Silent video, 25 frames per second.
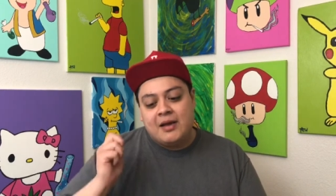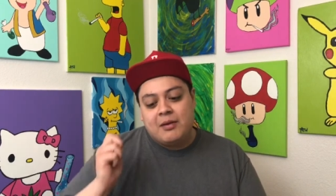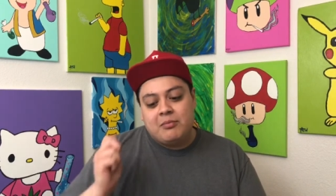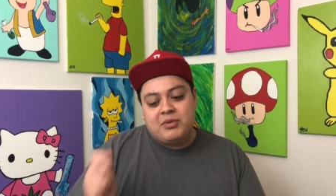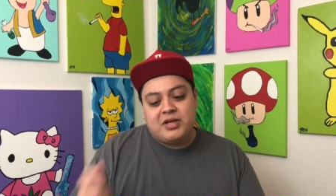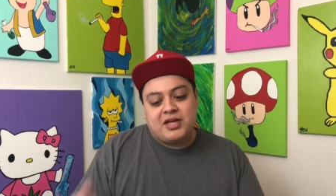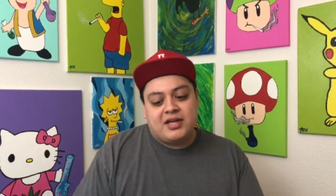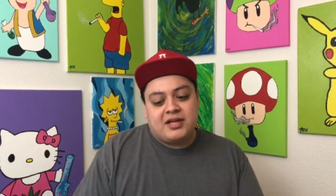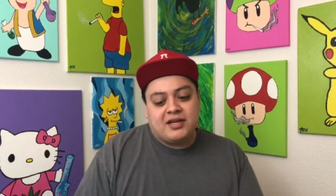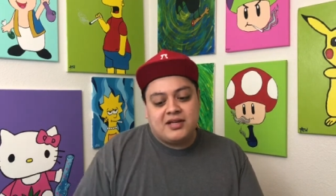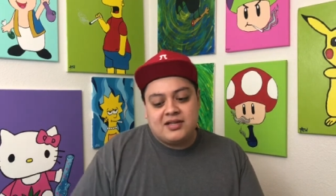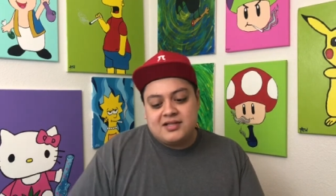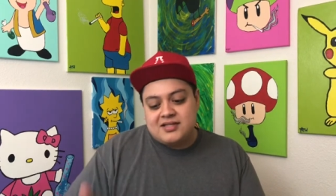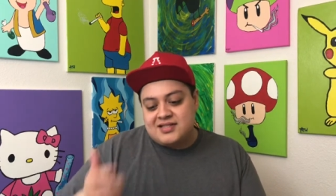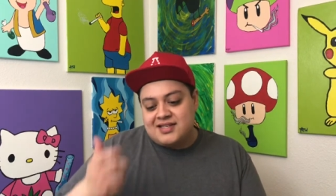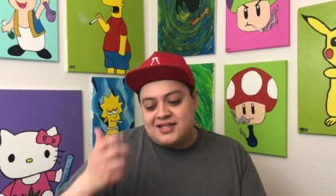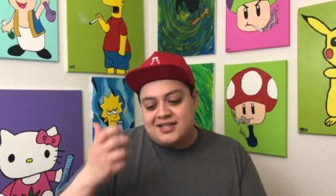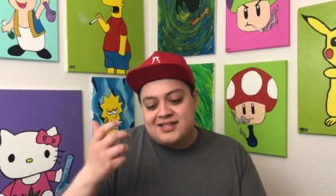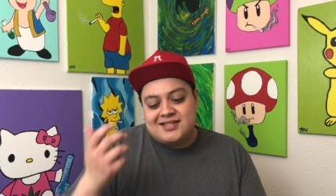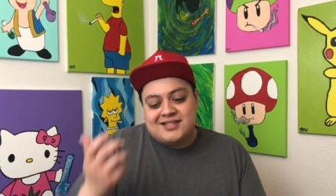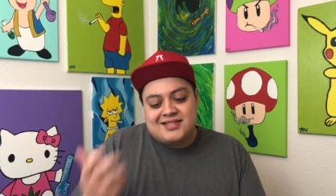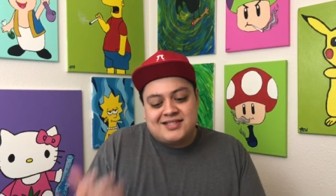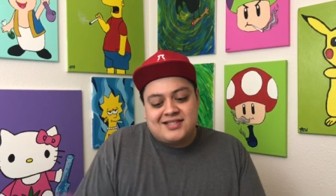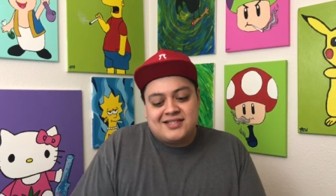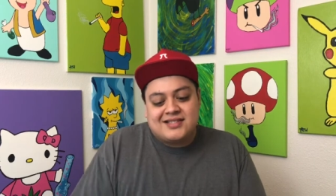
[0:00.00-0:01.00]
because
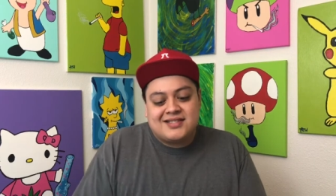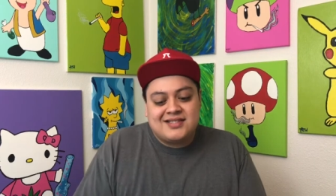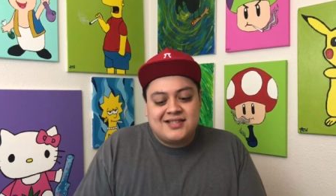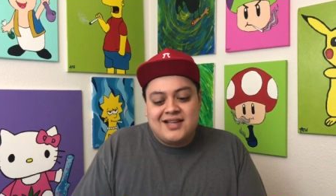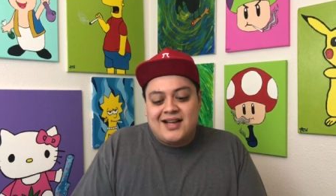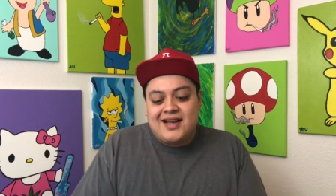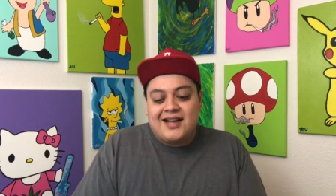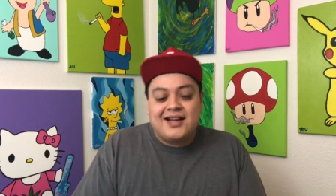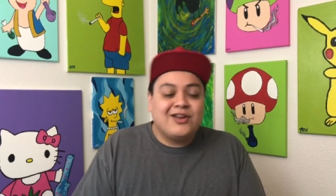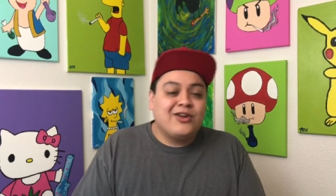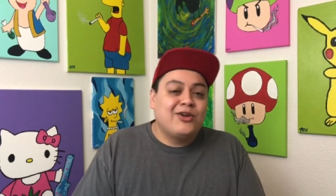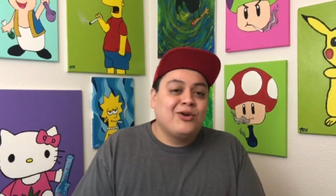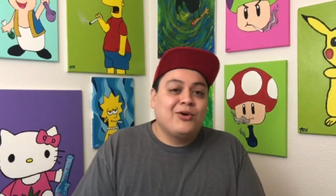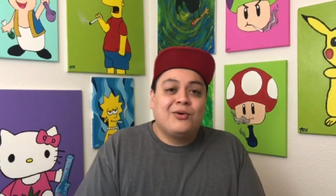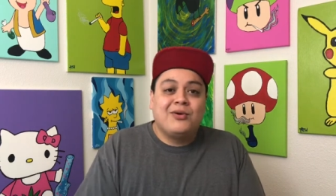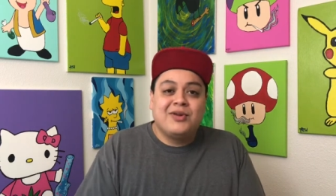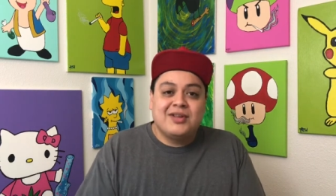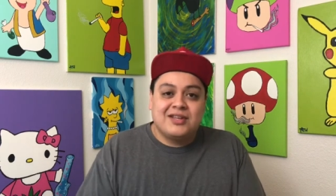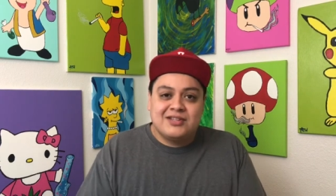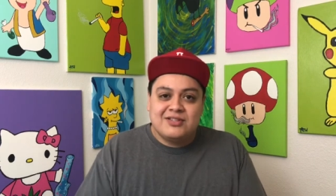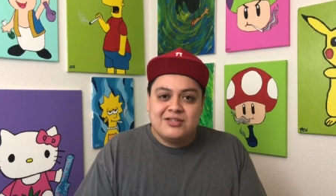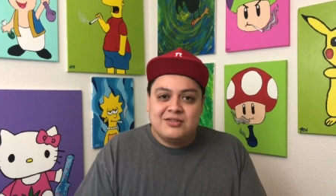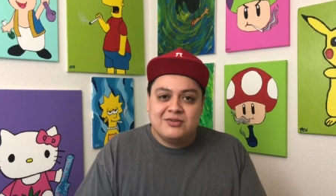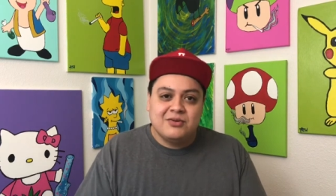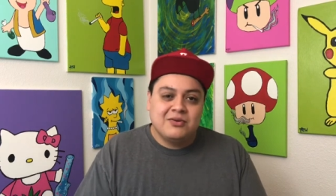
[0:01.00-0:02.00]
it's just not
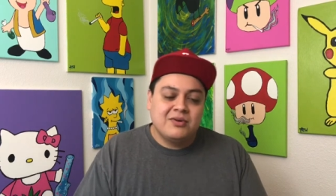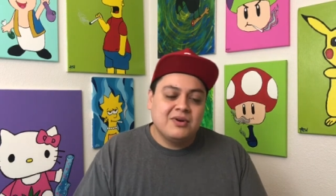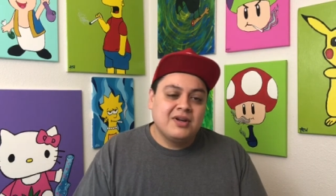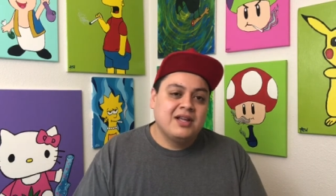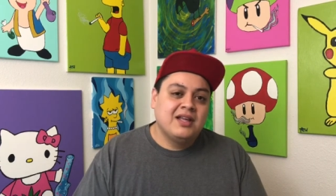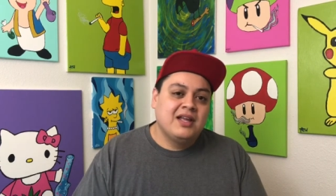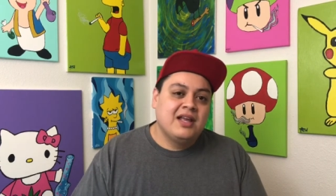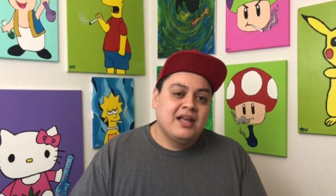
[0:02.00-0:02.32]
going to.